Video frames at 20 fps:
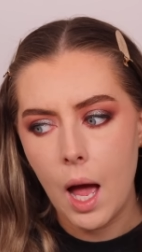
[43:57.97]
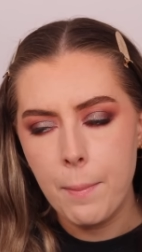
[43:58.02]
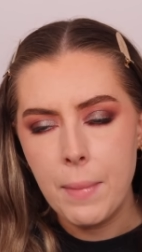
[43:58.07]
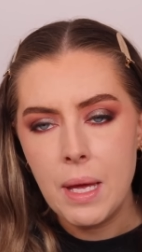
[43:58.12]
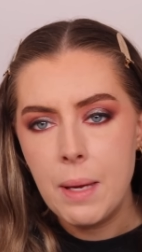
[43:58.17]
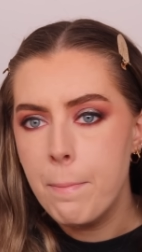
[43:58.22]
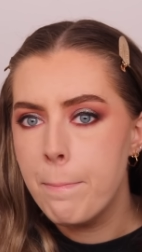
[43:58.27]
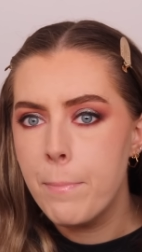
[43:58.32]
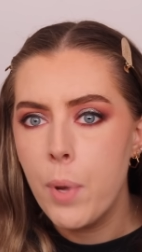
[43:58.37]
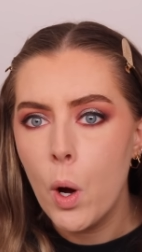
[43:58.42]
I
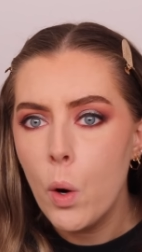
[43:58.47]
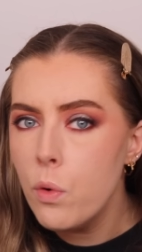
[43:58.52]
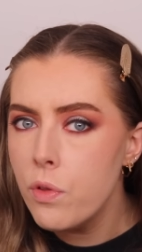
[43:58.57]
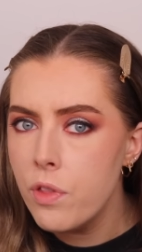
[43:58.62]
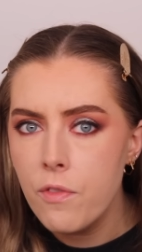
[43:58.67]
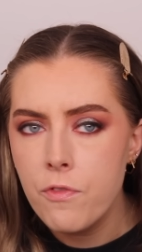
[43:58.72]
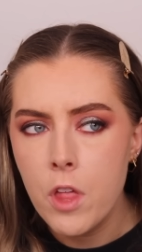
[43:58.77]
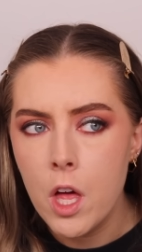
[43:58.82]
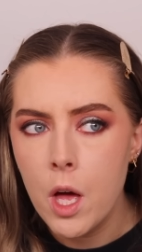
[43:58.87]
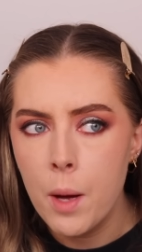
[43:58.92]
mean, both
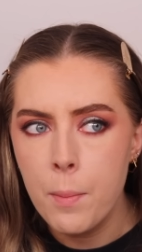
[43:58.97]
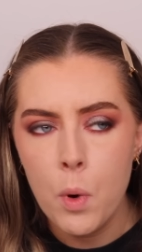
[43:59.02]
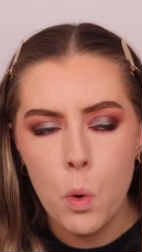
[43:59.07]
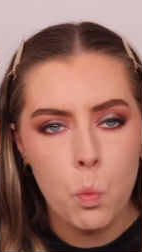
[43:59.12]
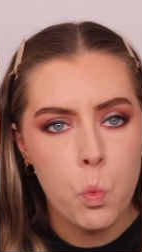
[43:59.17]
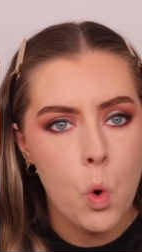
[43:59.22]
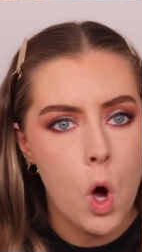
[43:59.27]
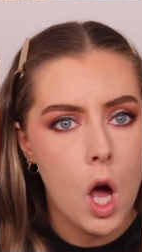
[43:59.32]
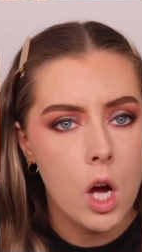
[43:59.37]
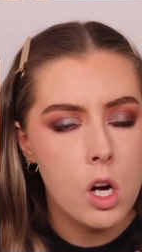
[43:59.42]
of them
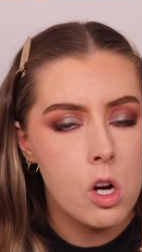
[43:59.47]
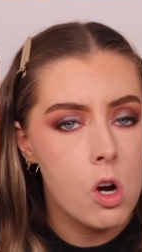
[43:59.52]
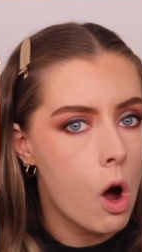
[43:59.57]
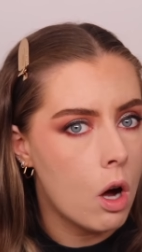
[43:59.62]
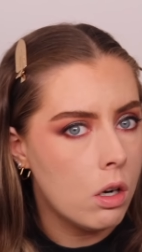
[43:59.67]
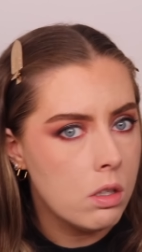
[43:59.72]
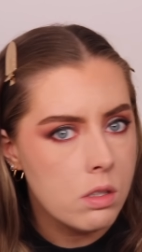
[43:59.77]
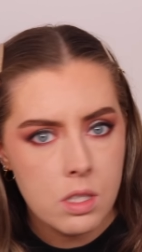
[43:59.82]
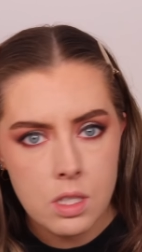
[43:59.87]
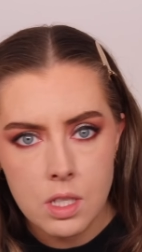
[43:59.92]
were
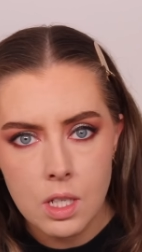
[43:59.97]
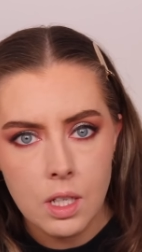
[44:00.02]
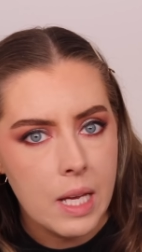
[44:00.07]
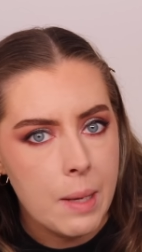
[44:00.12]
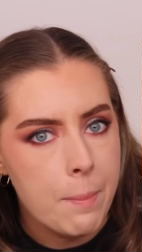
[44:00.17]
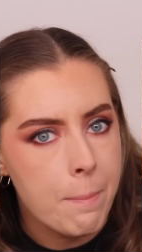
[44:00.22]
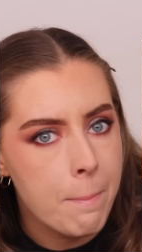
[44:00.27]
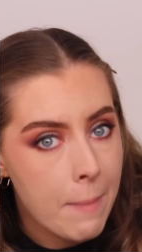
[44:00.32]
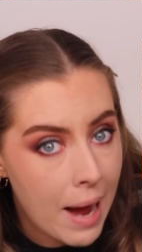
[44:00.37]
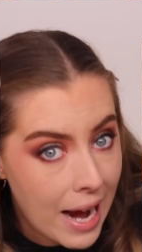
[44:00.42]
constantly
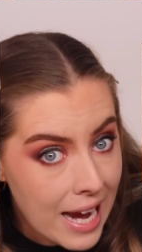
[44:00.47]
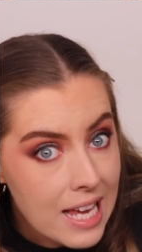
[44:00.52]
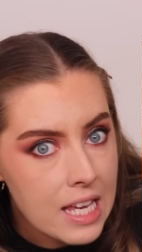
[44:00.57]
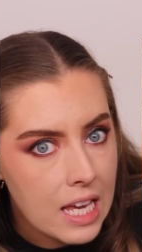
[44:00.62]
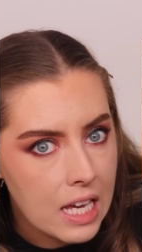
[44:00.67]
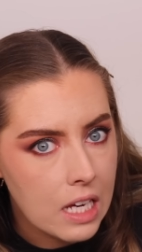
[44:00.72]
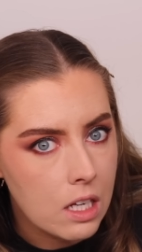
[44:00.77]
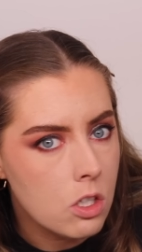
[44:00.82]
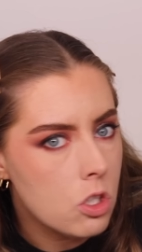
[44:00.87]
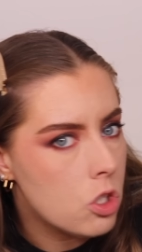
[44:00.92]

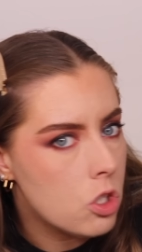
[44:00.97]
making